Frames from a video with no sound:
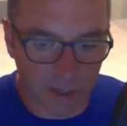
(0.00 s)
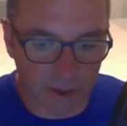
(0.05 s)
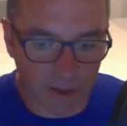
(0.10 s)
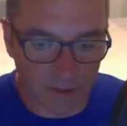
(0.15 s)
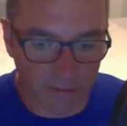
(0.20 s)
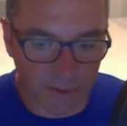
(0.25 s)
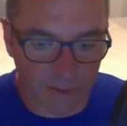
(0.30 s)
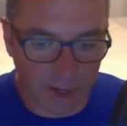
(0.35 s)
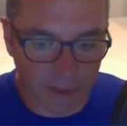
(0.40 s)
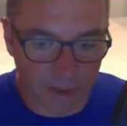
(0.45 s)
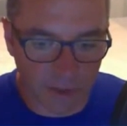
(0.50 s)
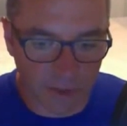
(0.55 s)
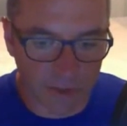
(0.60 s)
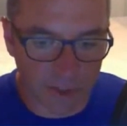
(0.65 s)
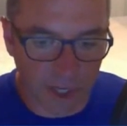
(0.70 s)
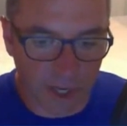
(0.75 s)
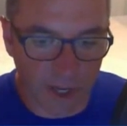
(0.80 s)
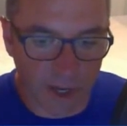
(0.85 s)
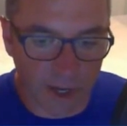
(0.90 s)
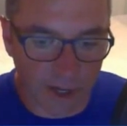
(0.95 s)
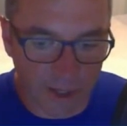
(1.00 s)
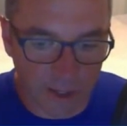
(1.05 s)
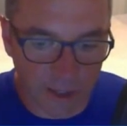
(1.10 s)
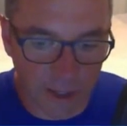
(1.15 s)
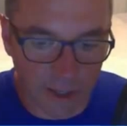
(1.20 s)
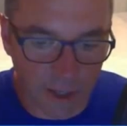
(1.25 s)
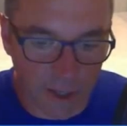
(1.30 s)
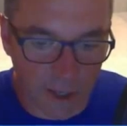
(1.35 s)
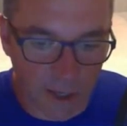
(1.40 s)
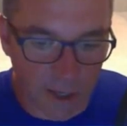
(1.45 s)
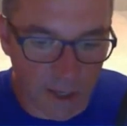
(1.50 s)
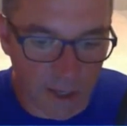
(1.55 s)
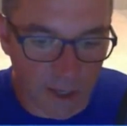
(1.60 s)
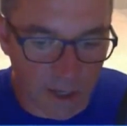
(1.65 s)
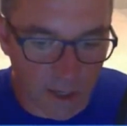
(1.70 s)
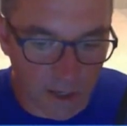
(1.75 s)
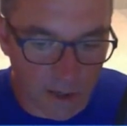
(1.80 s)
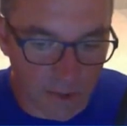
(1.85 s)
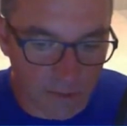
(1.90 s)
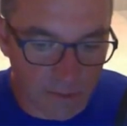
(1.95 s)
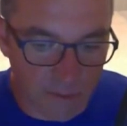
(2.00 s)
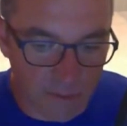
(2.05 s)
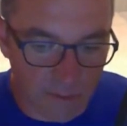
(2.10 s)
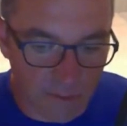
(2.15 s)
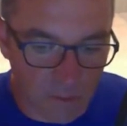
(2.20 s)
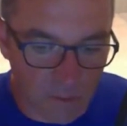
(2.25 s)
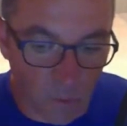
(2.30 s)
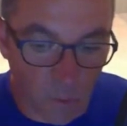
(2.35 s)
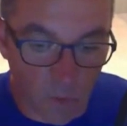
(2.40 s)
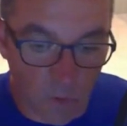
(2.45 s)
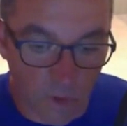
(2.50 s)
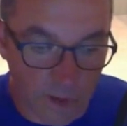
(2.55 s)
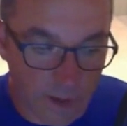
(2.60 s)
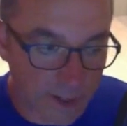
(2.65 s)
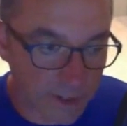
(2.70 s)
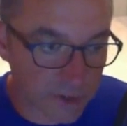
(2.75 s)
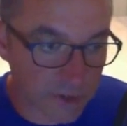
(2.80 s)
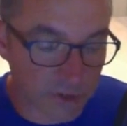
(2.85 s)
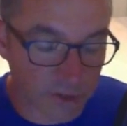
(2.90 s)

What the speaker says: Azure Stack or Azure,